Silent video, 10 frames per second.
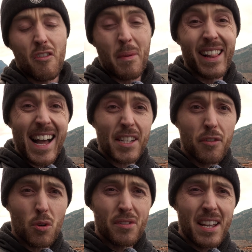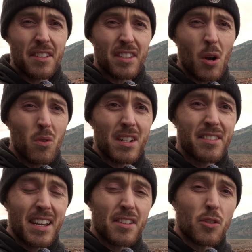For my last photo test, I want to
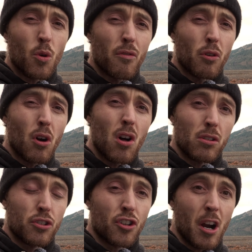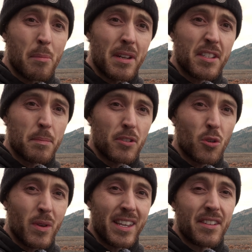test overall sharpness
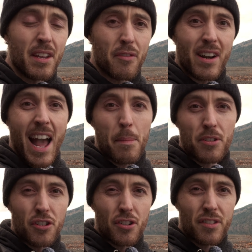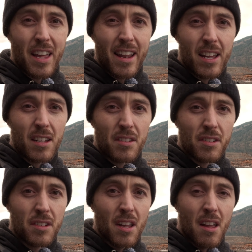between different aperture
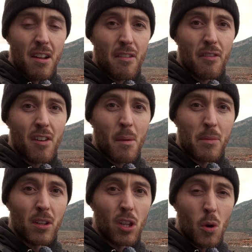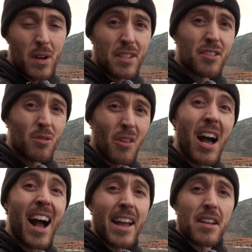settings, from the lowest to the
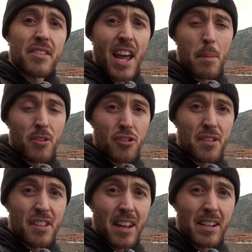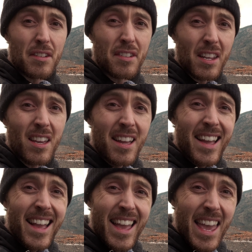highest aperture setting, to see
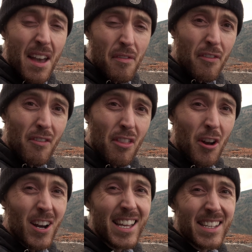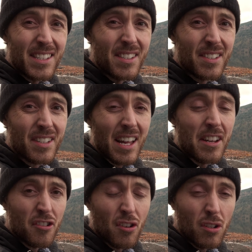if there is
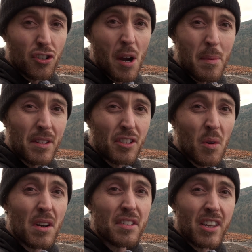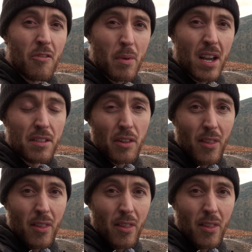additional sharpness you receive because of